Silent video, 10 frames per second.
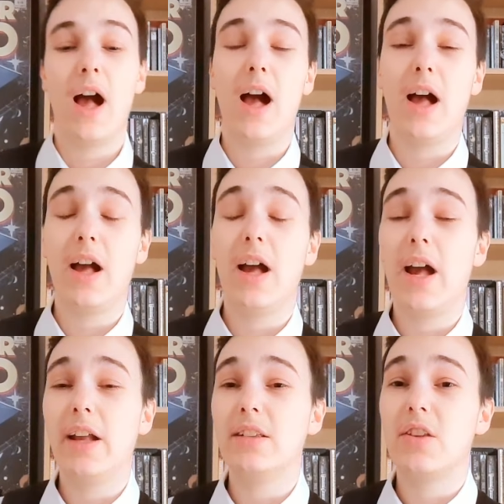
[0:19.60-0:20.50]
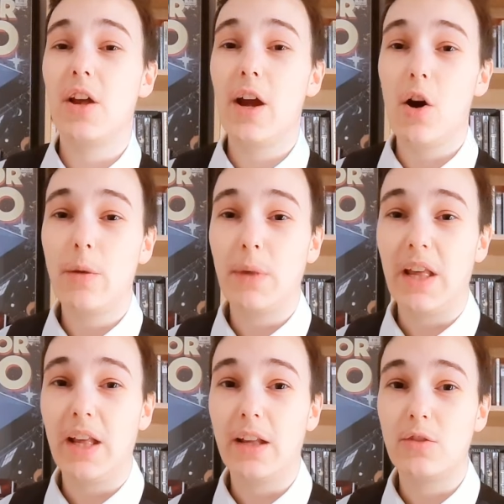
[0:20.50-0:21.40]
Uh, and today I'm
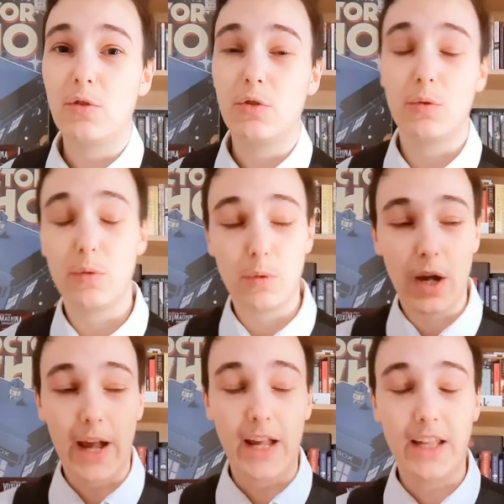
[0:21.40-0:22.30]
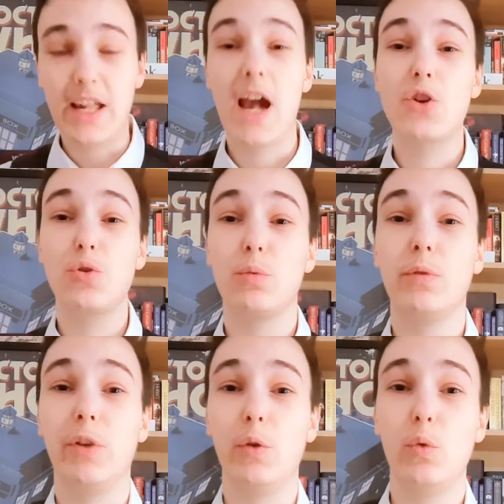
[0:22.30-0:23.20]
here to do a casual
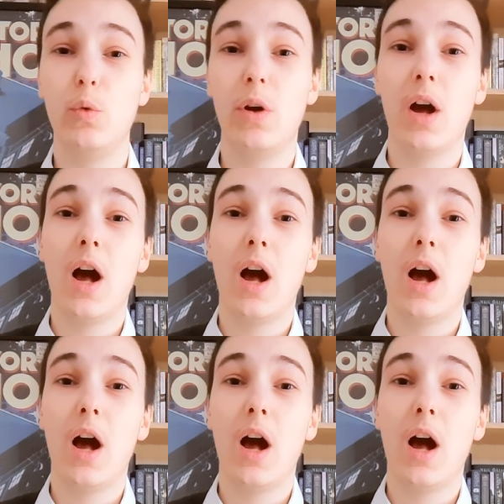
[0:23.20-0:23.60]
review